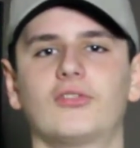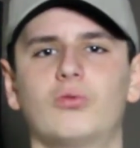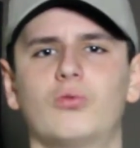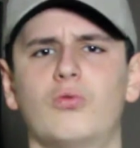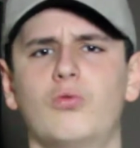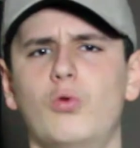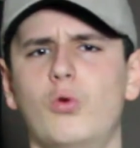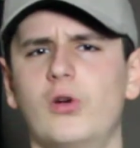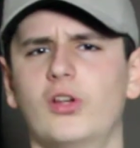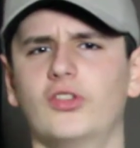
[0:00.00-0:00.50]

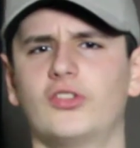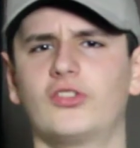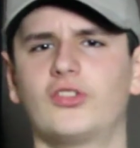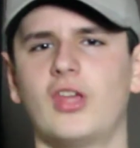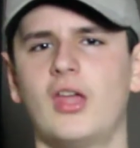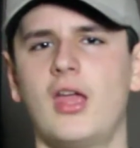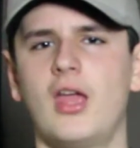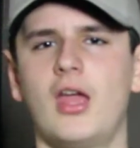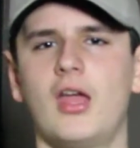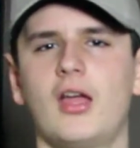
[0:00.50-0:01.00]
who
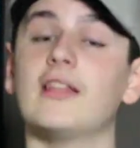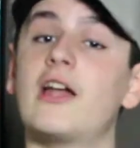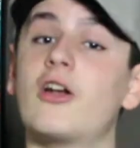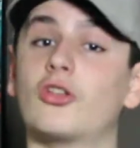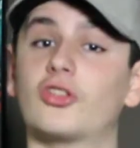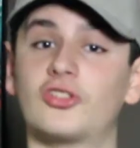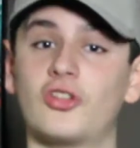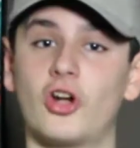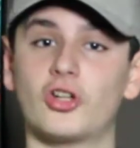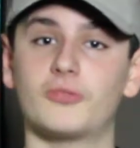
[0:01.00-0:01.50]
is
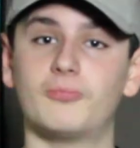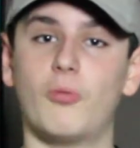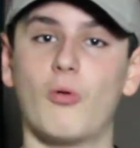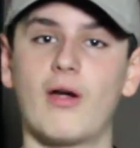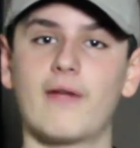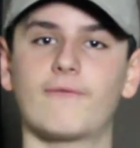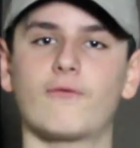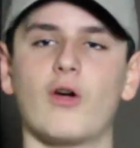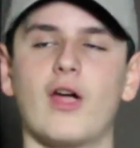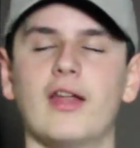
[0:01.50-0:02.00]
Leonard Snart's
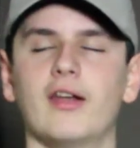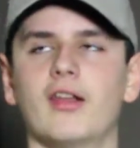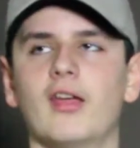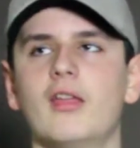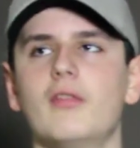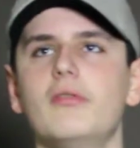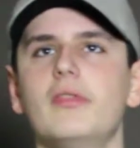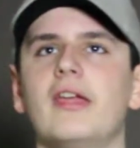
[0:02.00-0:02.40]
boyfriend,